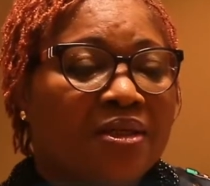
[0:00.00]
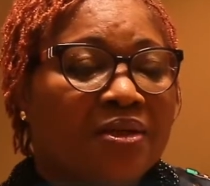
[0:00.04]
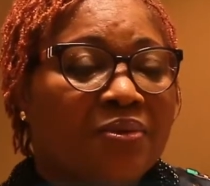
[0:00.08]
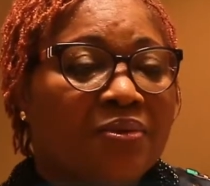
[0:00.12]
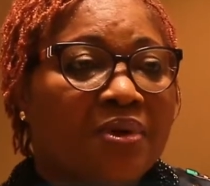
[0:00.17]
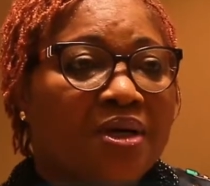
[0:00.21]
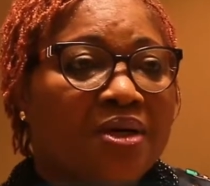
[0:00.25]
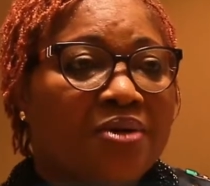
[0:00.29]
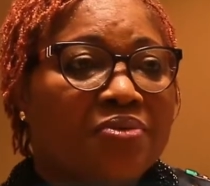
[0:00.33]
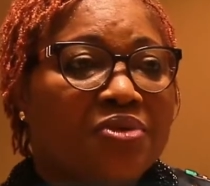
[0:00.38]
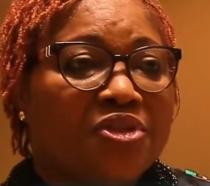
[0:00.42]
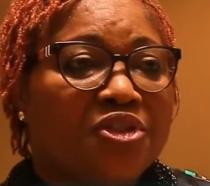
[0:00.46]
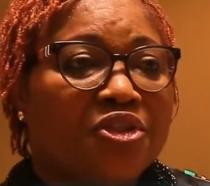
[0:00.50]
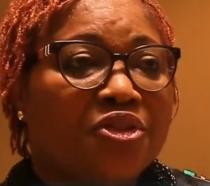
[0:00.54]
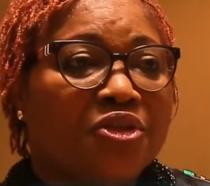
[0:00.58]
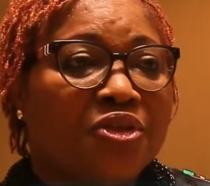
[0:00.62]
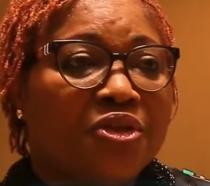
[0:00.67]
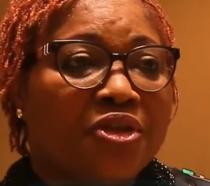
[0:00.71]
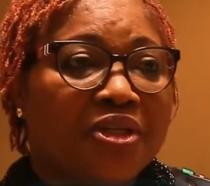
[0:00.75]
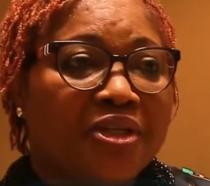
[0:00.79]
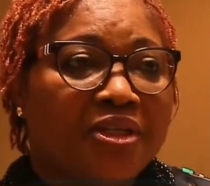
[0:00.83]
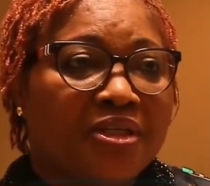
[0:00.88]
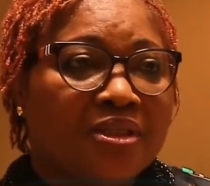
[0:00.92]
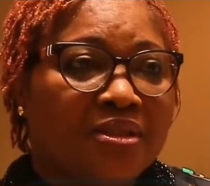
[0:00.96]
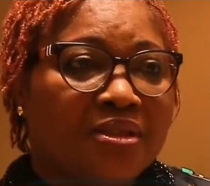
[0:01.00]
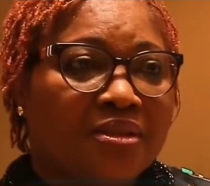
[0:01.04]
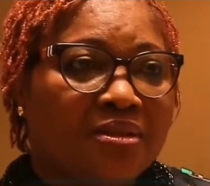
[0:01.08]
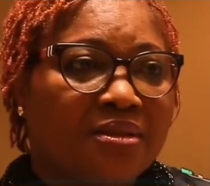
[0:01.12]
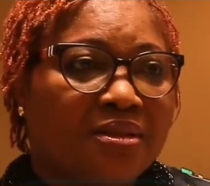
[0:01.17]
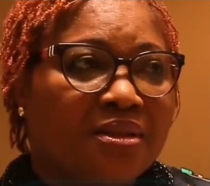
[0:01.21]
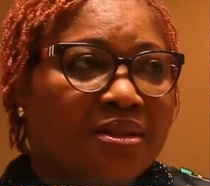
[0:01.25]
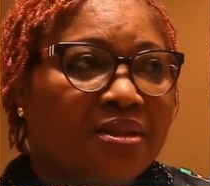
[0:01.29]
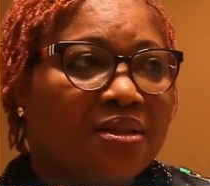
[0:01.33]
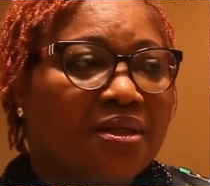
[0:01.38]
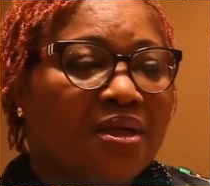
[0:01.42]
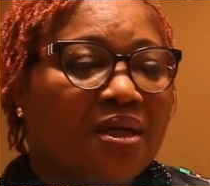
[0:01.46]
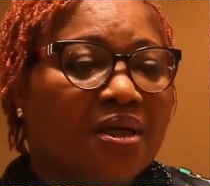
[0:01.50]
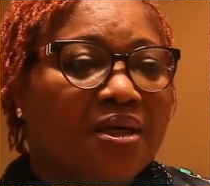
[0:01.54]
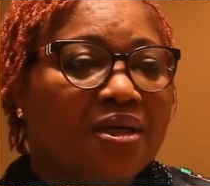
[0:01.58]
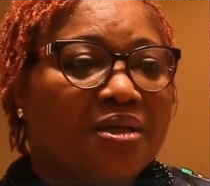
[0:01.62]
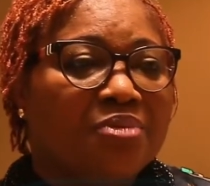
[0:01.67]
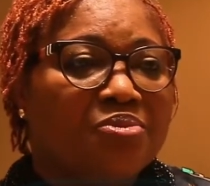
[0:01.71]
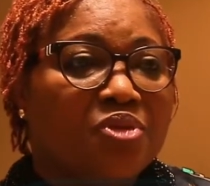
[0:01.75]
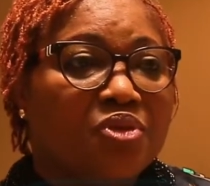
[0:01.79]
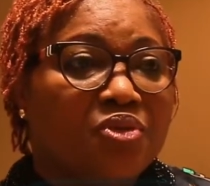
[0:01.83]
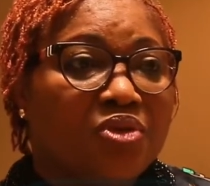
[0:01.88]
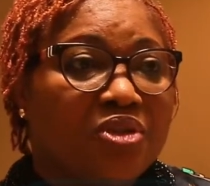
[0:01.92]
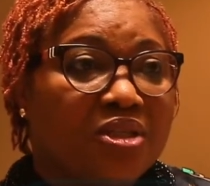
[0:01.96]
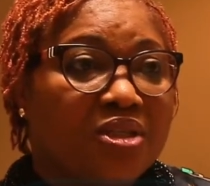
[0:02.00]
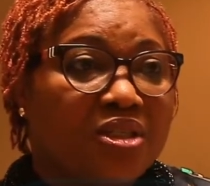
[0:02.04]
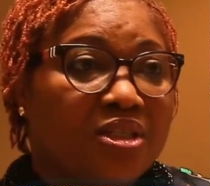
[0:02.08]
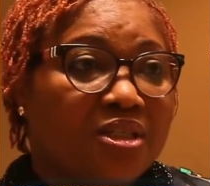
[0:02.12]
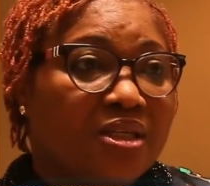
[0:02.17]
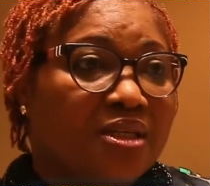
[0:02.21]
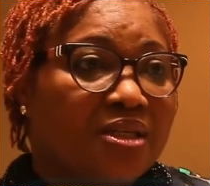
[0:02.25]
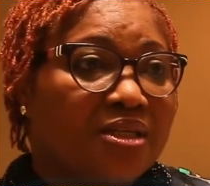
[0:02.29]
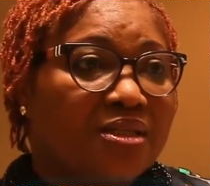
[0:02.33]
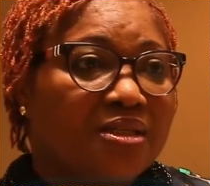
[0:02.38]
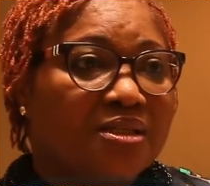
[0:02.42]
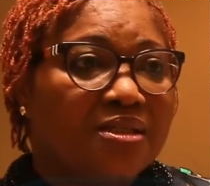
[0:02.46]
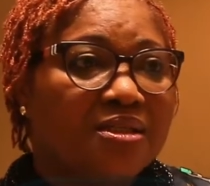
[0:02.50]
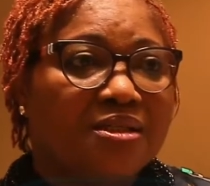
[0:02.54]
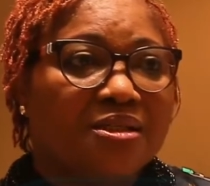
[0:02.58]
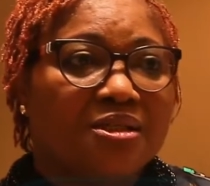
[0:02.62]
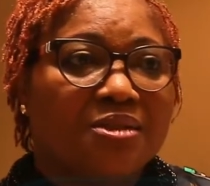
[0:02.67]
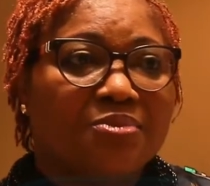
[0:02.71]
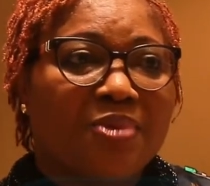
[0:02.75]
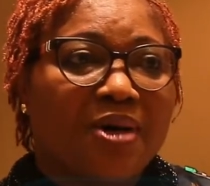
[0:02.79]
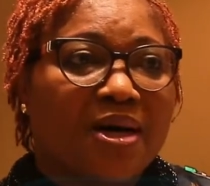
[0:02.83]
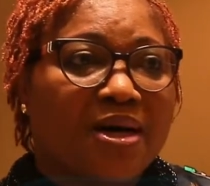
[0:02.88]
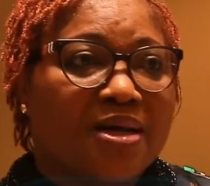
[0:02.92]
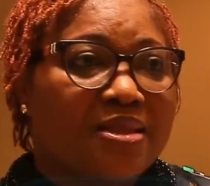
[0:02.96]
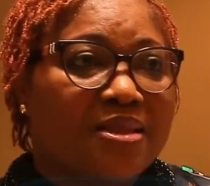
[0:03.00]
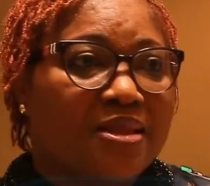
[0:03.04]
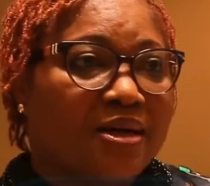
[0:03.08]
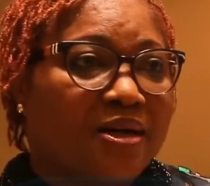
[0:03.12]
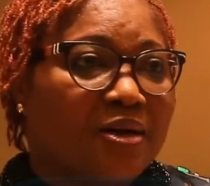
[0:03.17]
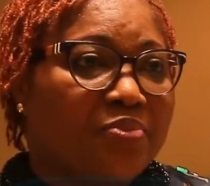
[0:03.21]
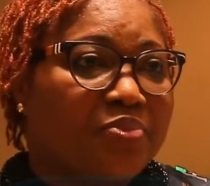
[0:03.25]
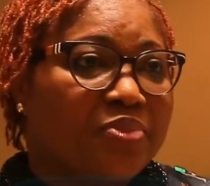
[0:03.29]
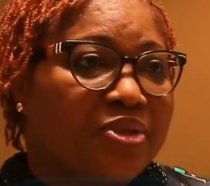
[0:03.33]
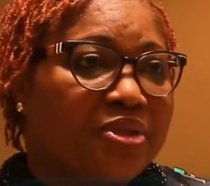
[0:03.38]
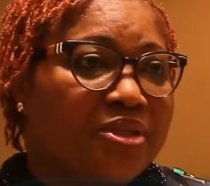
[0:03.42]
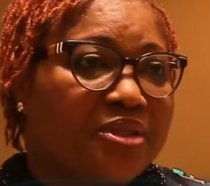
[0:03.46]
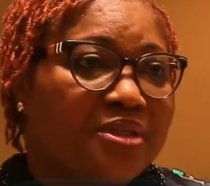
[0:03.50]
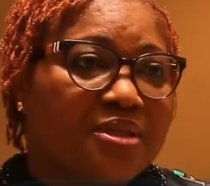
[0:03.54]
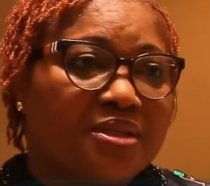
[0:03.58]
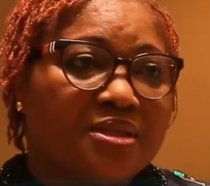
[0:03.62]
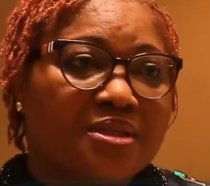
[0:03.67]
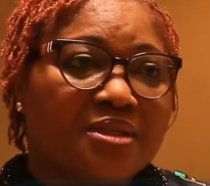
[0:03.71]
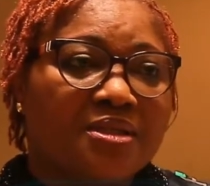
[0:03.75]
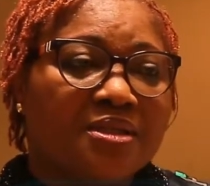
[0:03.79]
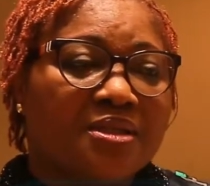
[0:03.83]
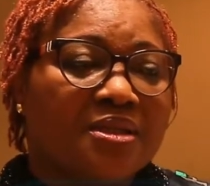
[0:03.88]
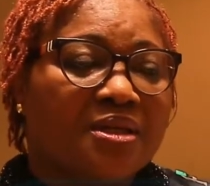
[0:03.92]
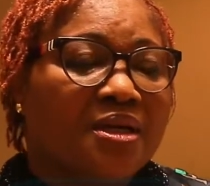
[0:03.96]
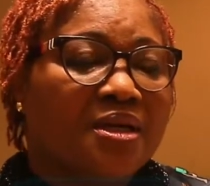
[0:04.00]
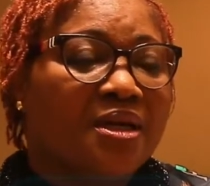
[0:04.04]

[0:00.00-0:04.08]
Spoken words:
where we train beauticians, spa therapists,